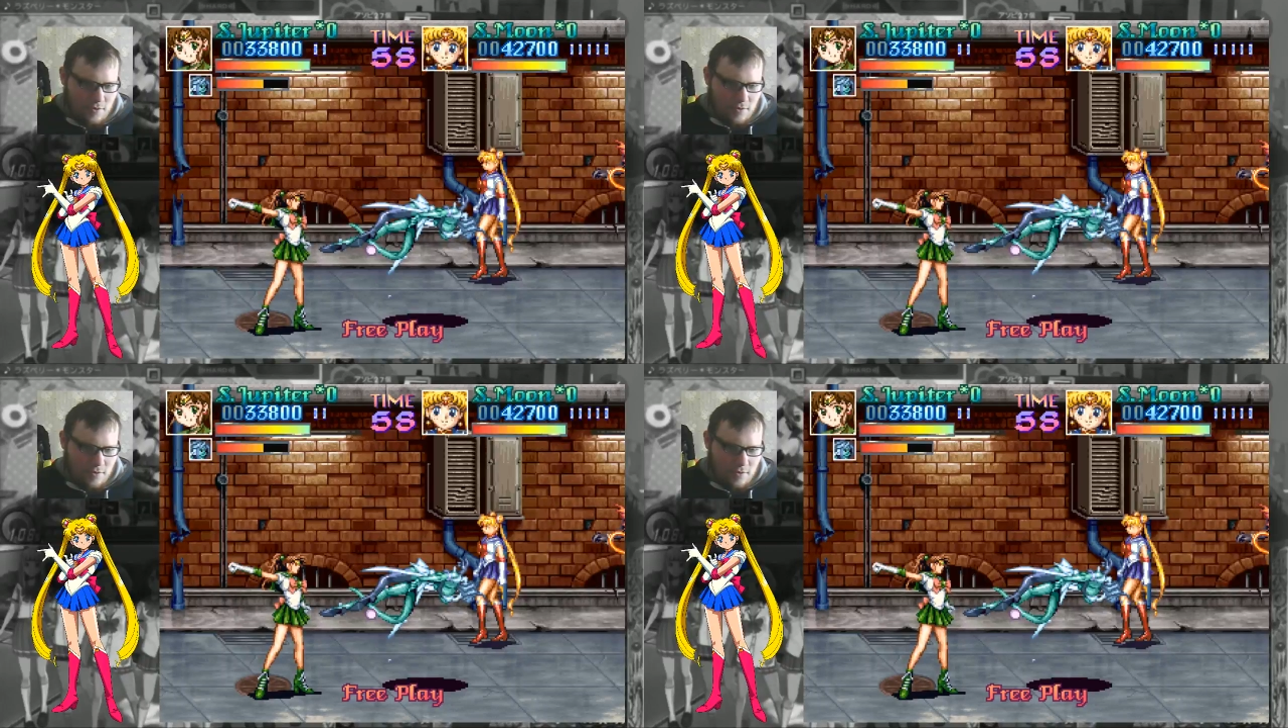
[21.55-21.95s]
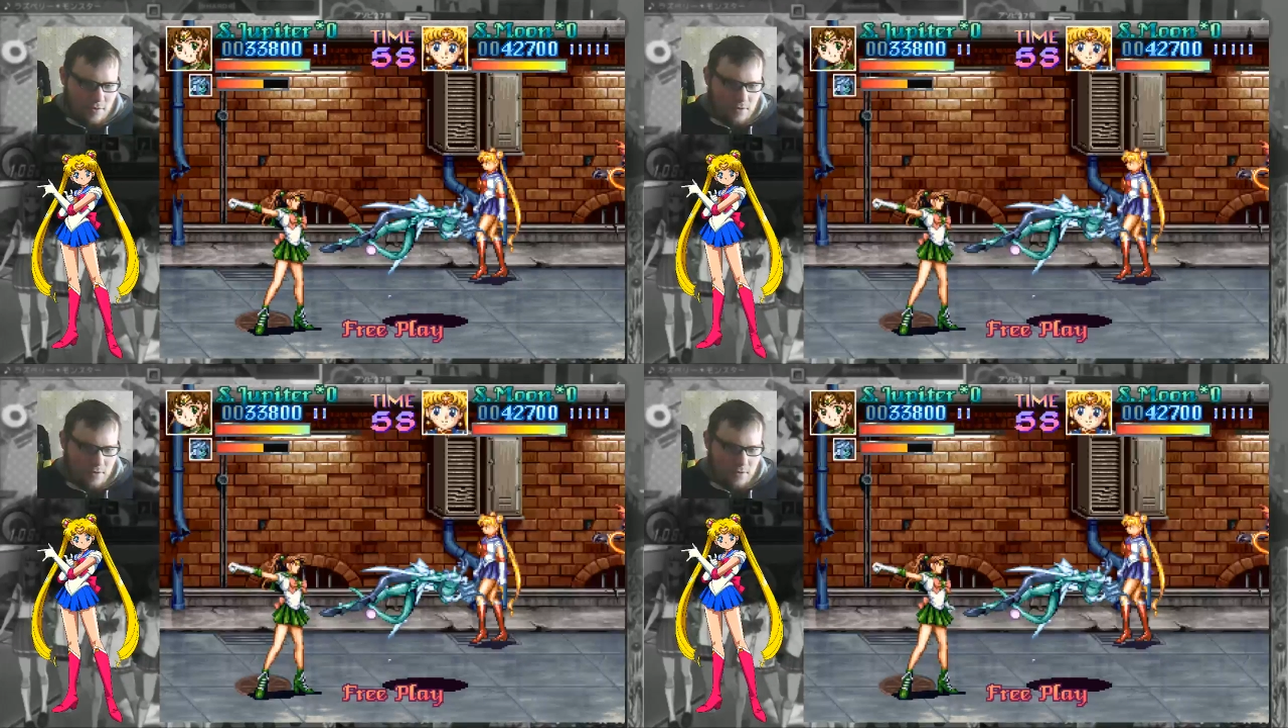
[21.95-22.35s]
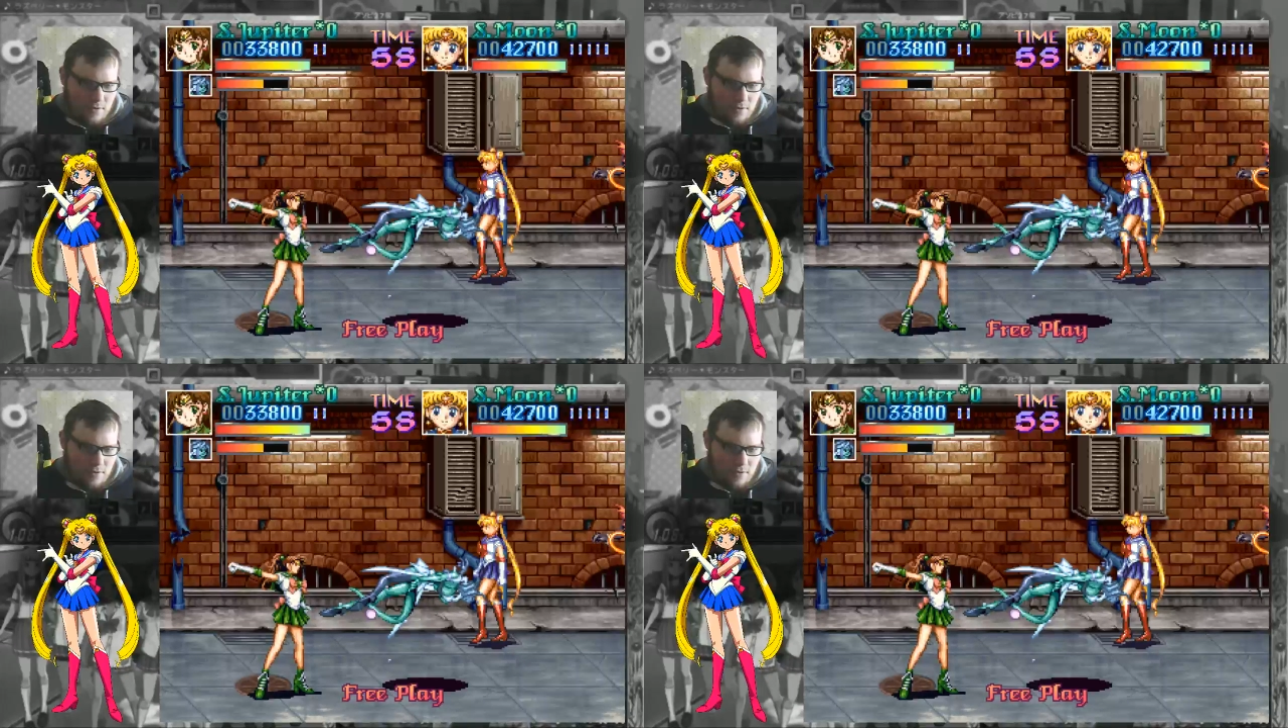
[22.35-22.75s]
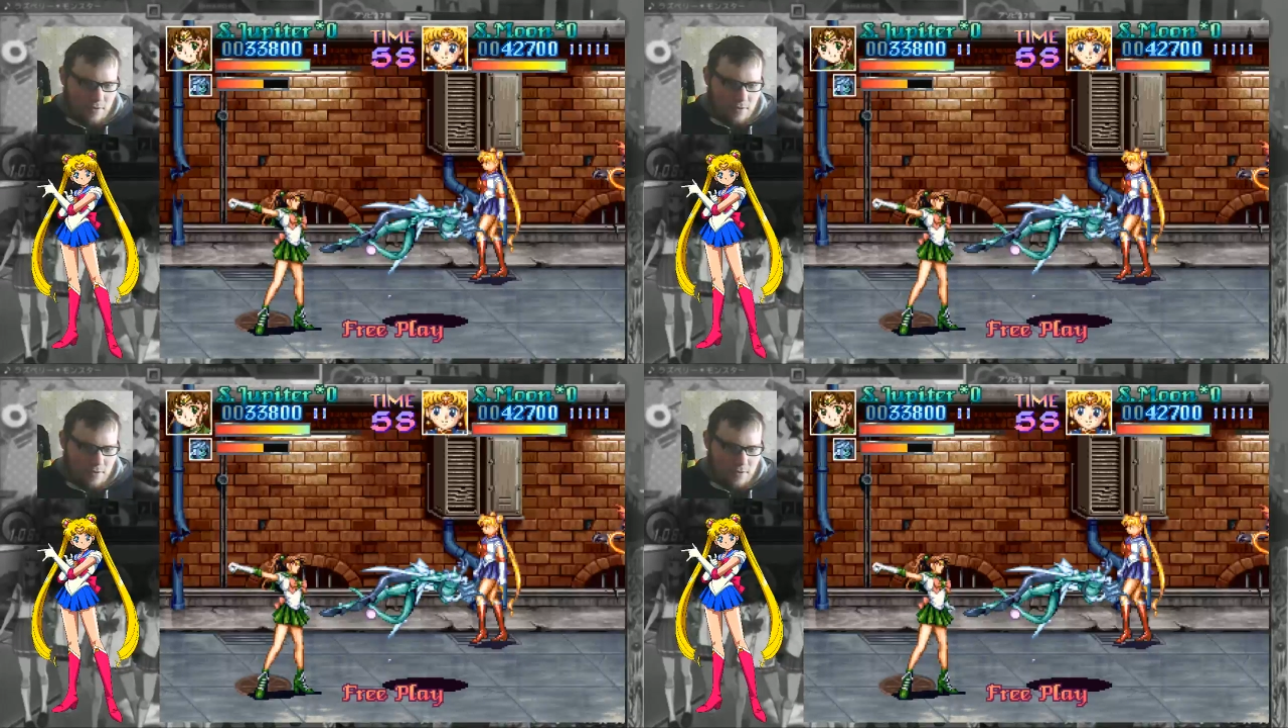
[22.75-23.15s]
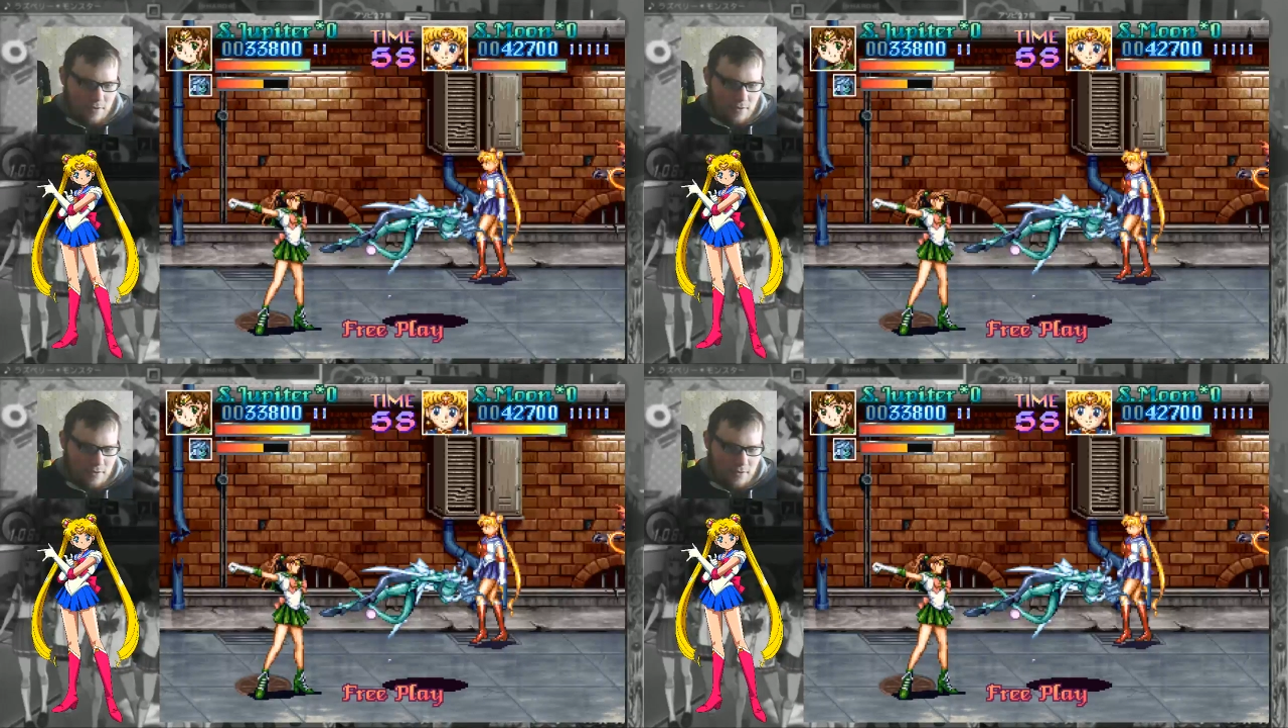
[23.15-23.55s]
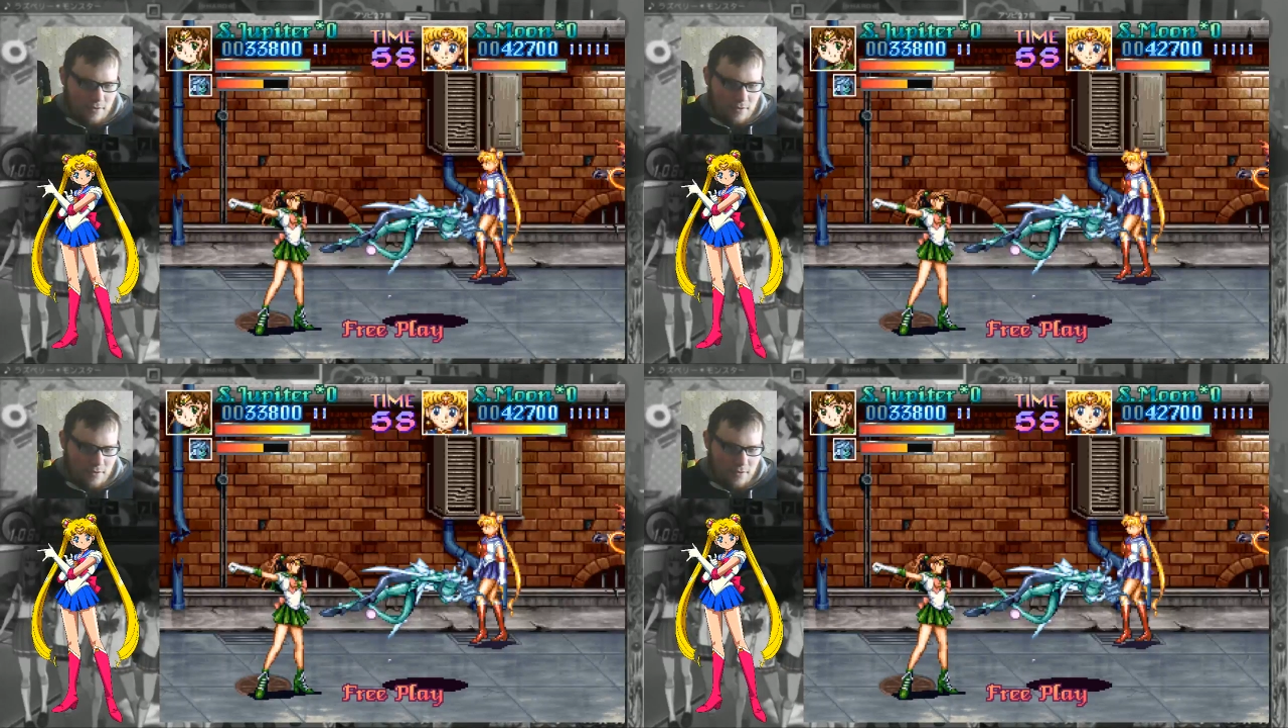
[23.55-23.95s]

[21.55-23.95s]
We'll check that YouTube is